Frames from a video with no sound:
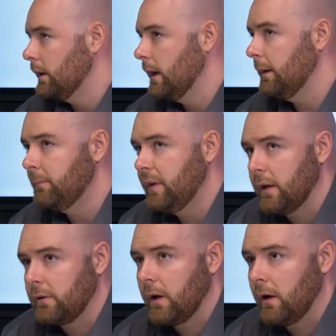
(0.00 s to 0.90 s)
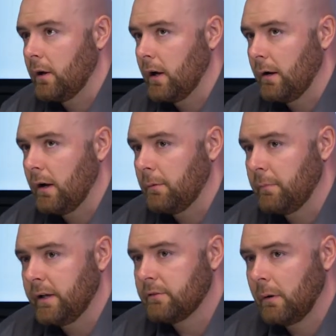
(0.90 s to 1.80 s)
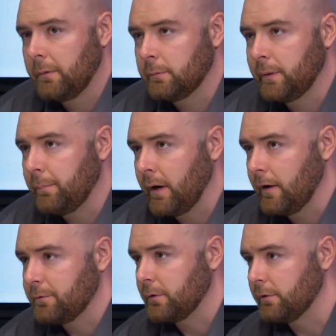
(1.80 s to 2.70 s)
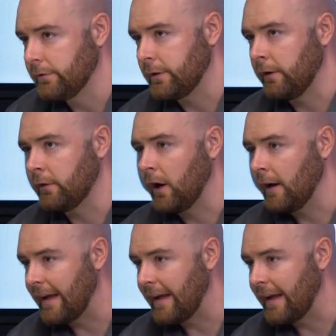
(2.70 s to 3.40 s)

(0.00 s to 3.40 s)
Now my answer might be a little bit biased because this is something that I've